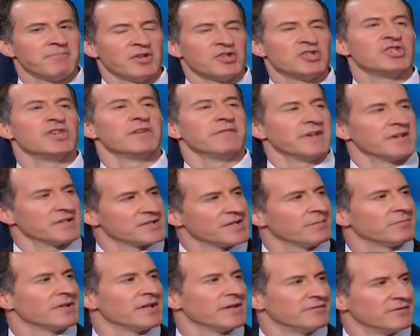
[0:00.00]
achieving
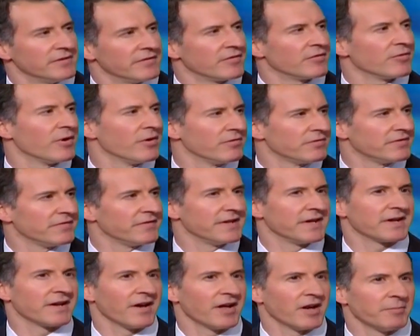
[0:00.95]
some level of growth. We
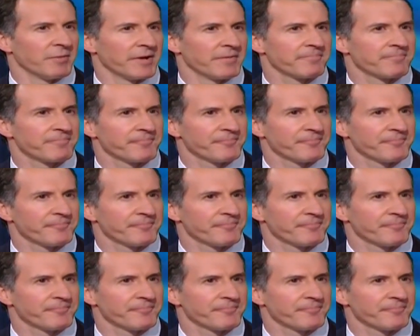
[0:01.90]
got up economy. to